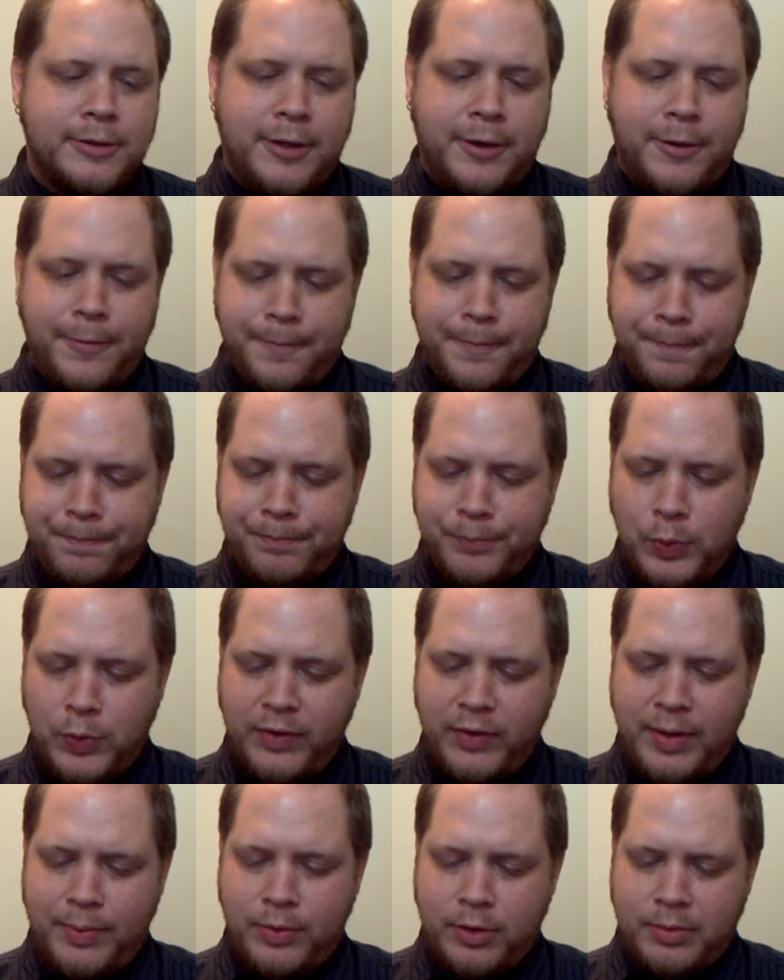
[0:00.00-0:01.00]
So,
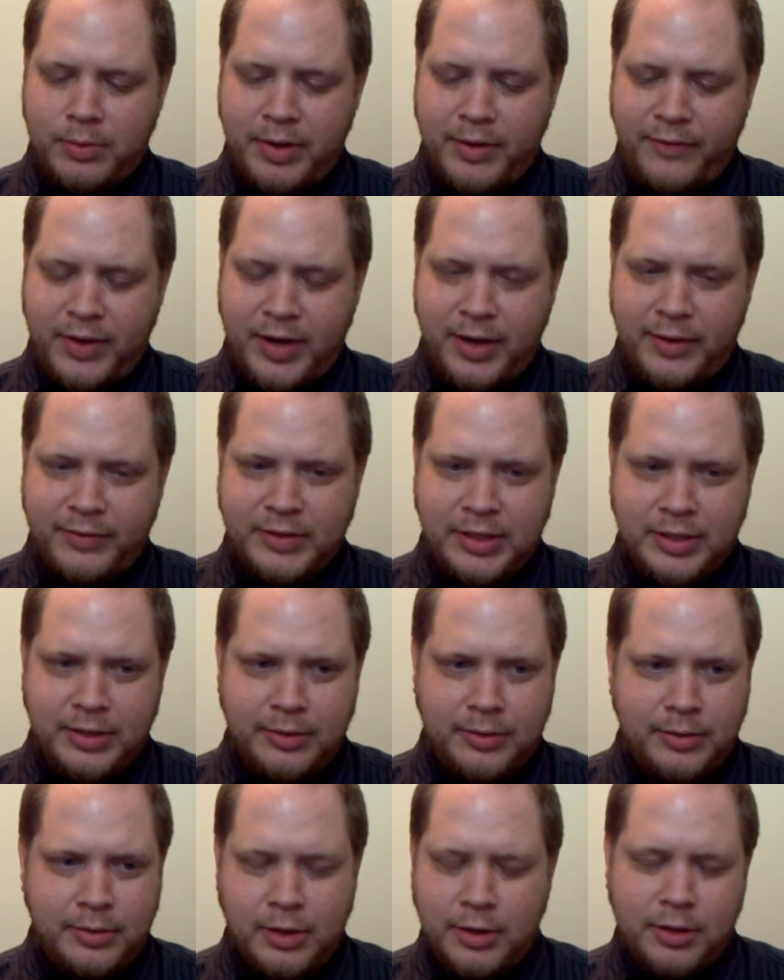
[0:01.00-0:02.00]
more vapor on my
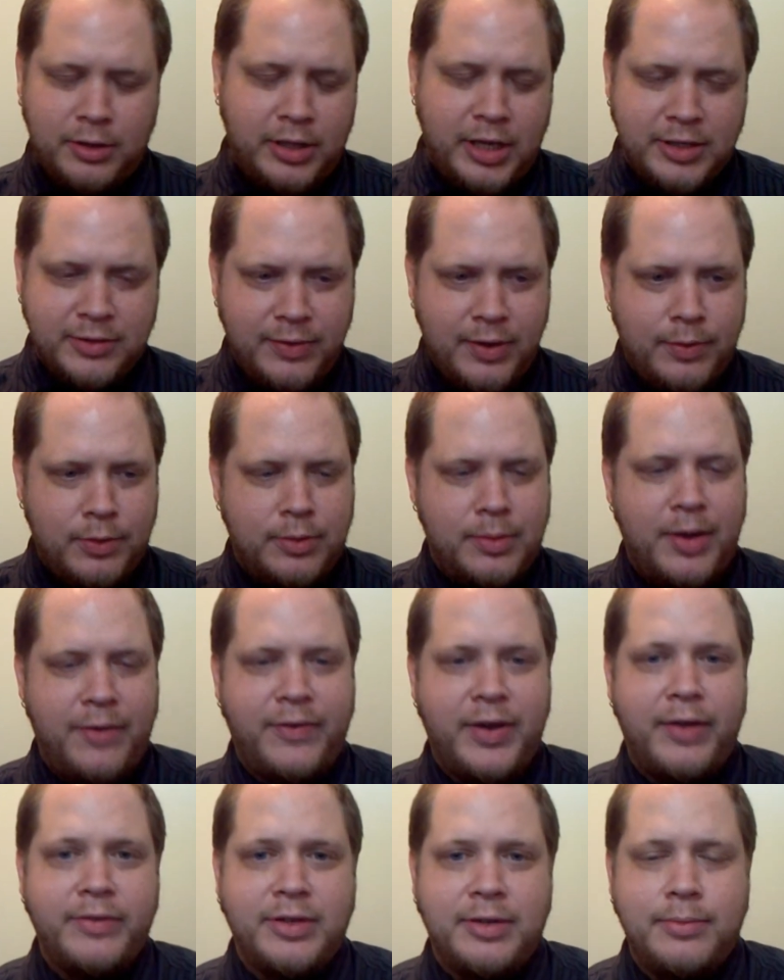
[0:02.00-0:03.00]
510, or less vapor on my
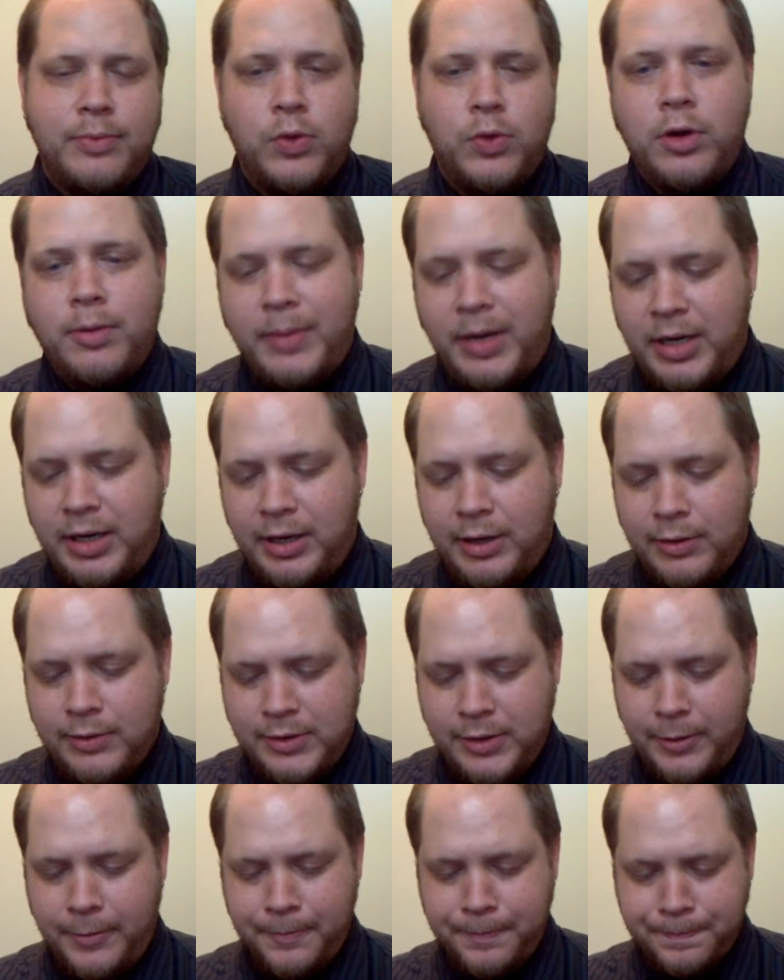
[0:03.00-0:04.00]
510, more on my Ego,
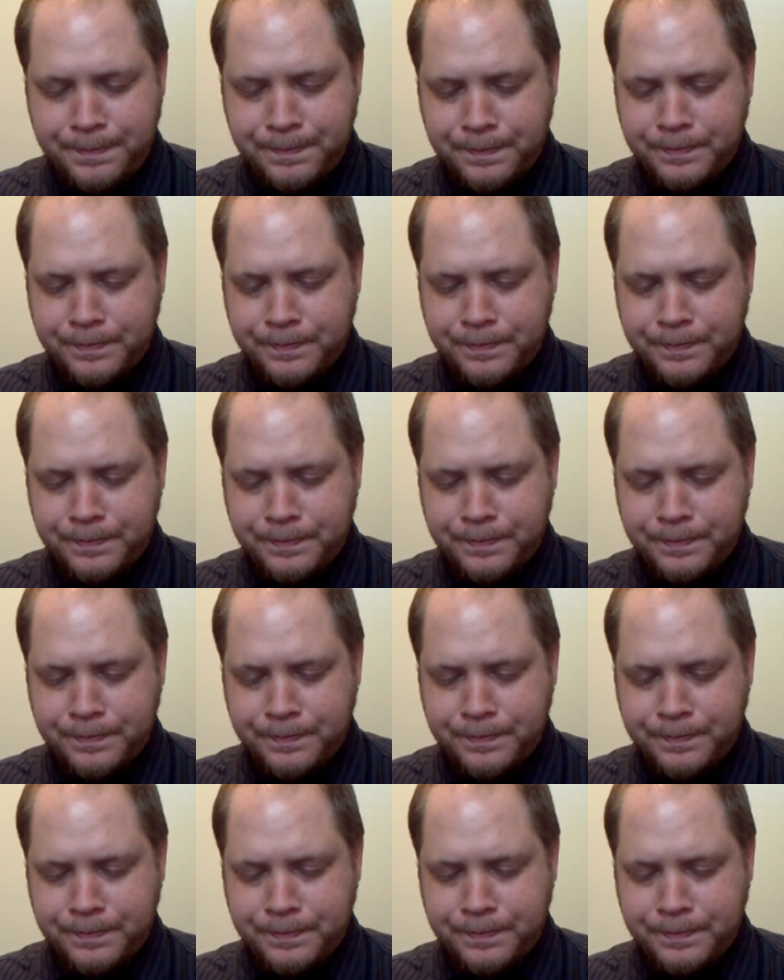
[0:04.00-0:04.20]
so